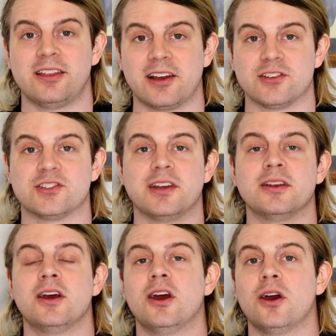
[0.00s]
Like I
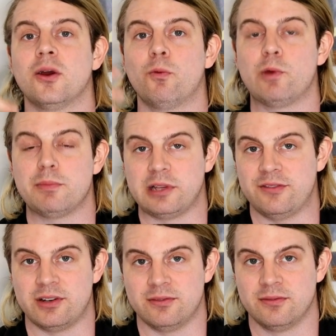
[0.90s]
said, we
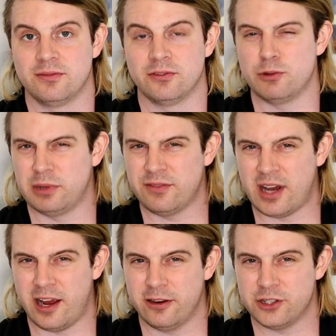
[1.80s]
believe in you believe
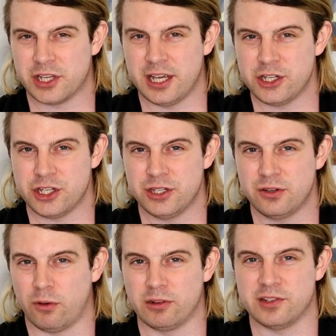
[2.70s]
in higher
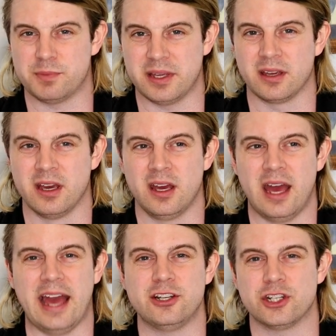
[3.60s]
education, or at least being
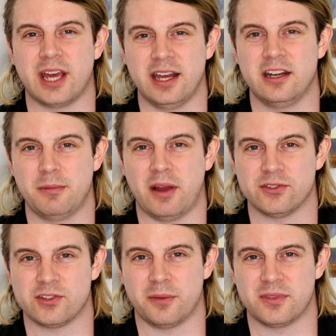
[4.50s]
educated
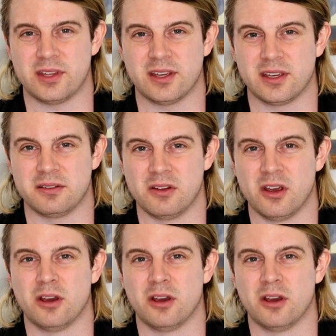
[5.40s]
about something and